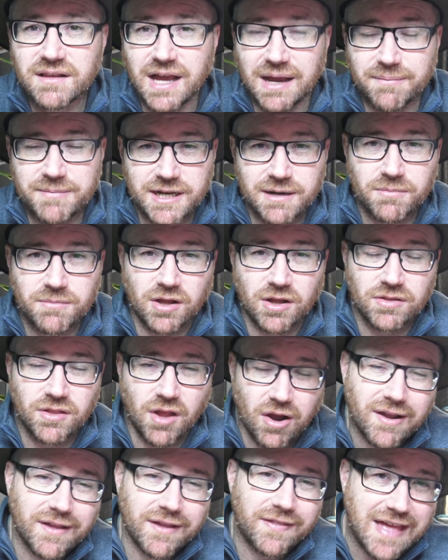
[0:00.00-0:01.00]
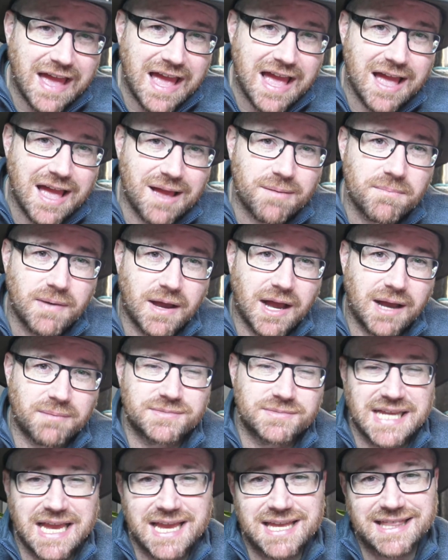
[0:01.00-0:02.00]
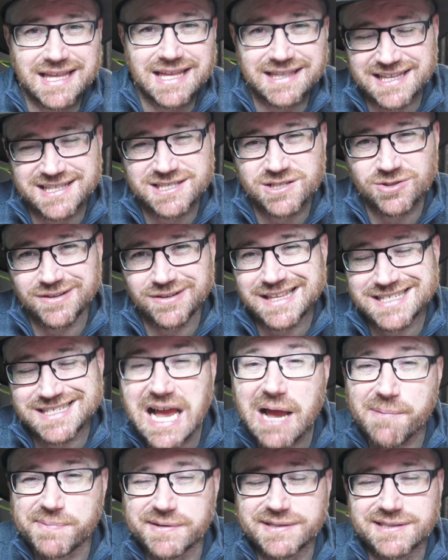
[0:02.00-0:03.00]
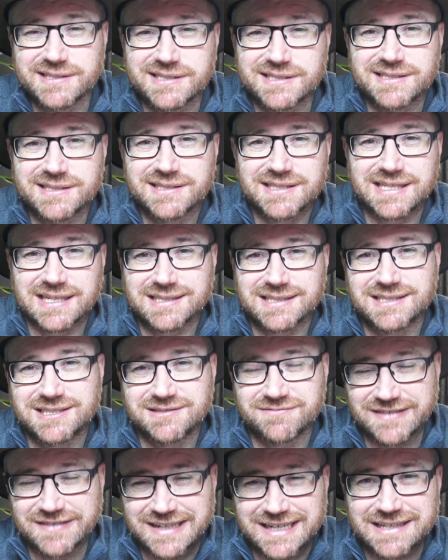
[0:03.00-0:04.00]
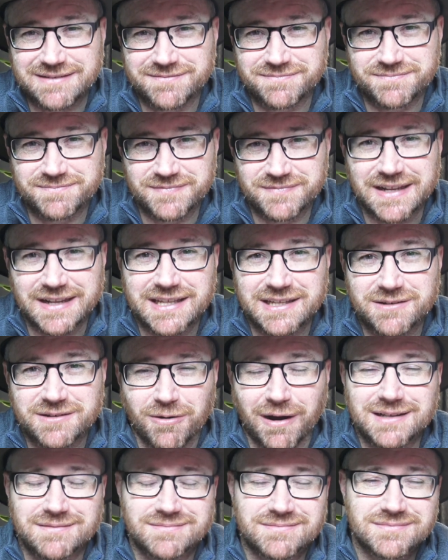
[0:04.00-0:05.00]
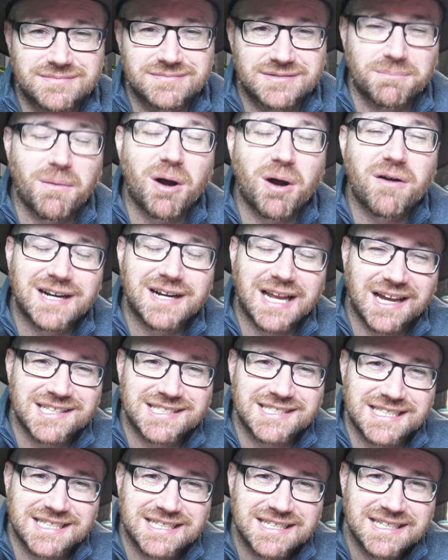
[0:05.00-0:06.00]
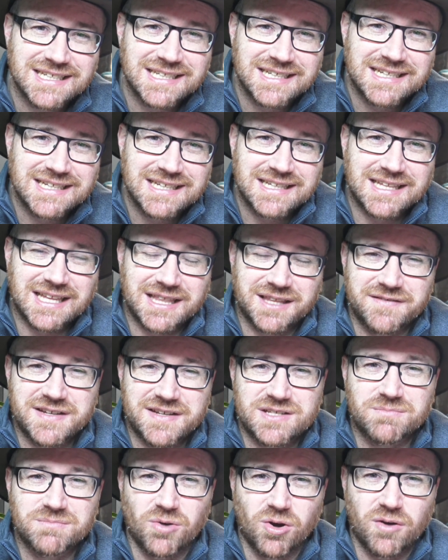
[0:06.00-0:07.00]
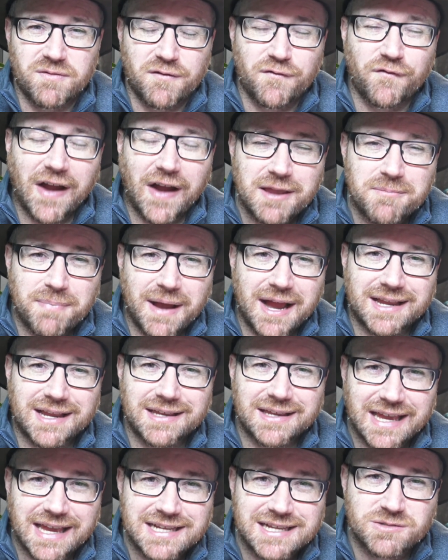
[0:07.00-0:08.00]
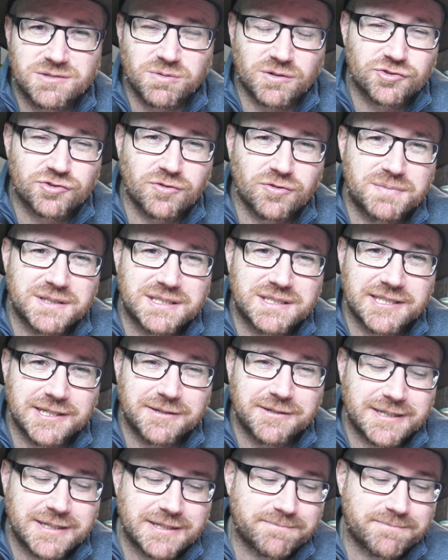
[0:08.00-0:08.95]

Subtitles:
I mean, I'm not knocking them. I'm saying that that's all that's happened. That's really, really quite demoralizing that there isn't more of a fight back against what Trump is doing.